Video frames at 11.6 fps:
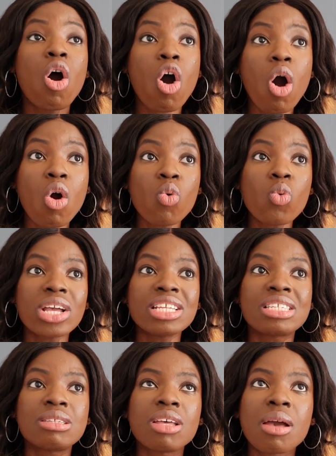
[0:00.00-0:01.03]

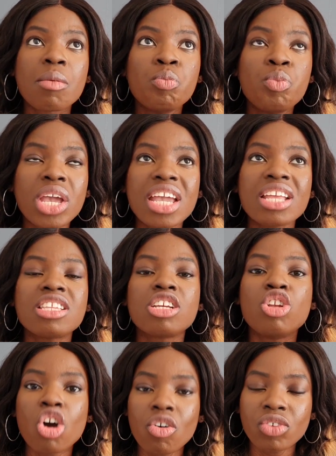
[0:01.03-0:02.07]
always being
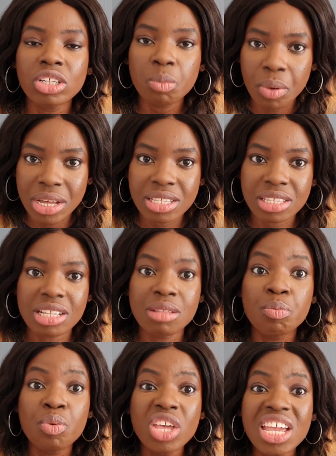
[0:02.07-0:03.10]
the loving
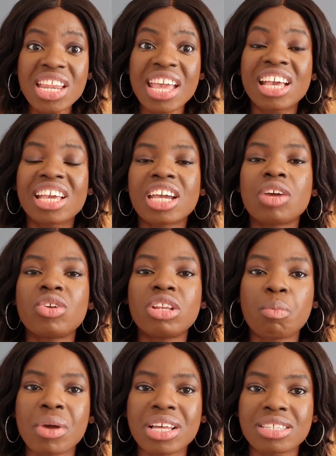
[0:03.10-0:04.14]
person, being a
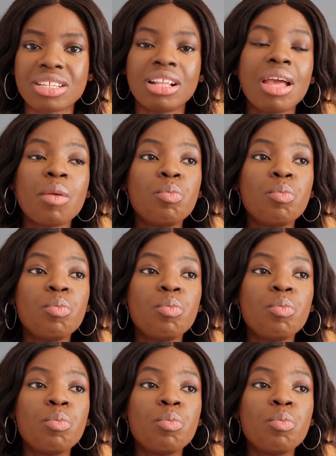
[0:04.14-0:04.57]
caring person.